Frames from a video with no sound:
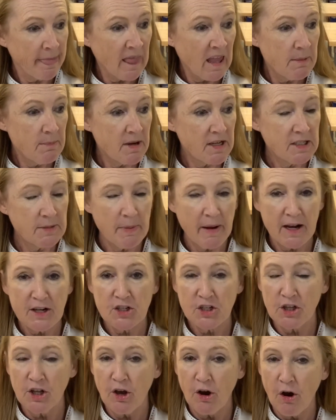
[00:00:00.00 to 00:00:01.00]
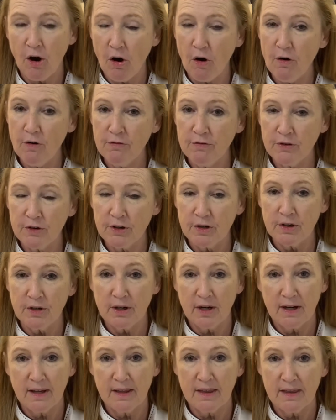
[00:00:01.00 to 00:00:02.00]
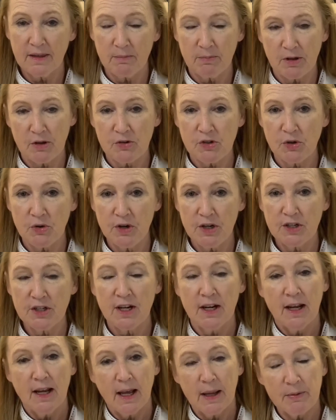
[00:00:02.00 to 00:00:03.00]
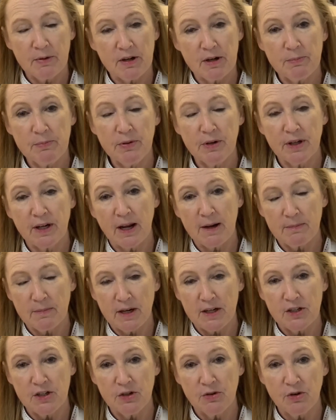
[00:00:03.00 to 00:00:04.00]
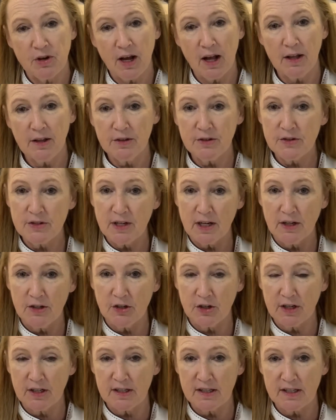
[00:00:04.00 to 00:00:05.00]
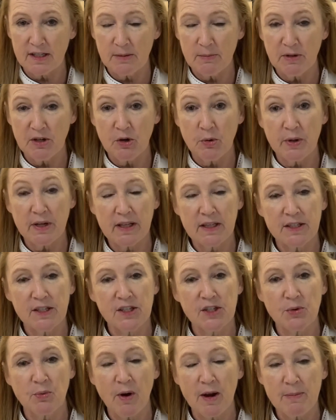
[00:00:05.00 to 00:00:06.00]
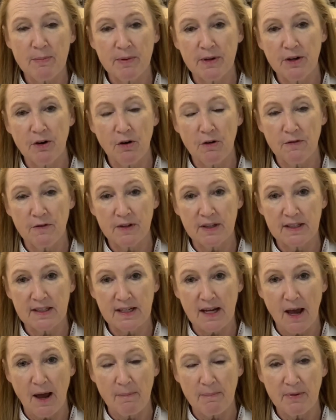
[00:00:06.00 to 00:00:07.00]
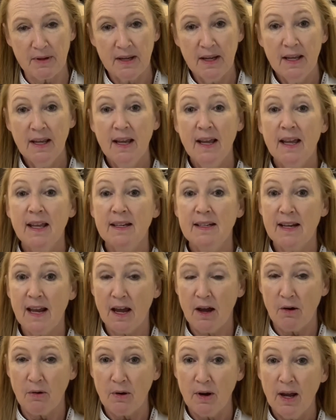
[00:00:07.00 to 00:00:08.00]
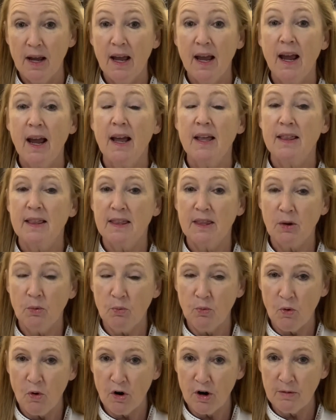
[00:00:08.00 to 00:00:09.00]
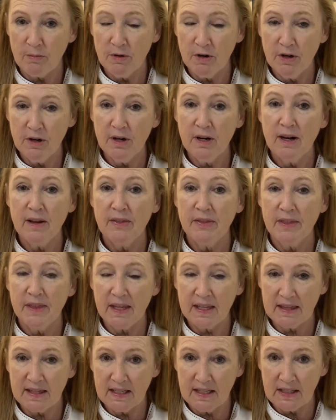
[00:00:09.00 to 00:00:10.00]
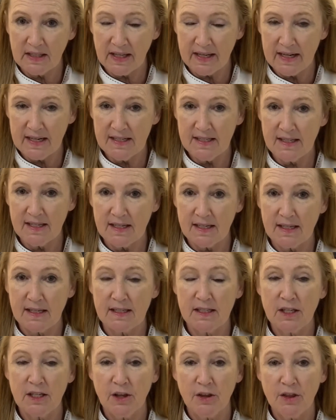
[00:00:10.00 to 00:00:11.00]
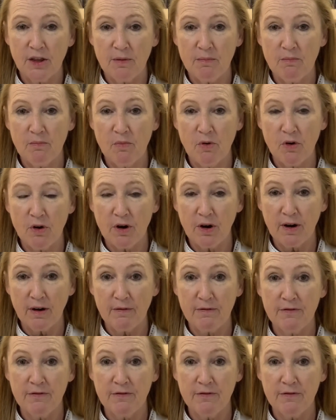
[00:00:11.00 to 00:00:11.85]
my spatula over the blowtorch. I'm going to put on my two colors, and you're going to see me quickly swipe it over the top. Now, the warmer that the glaze is, the more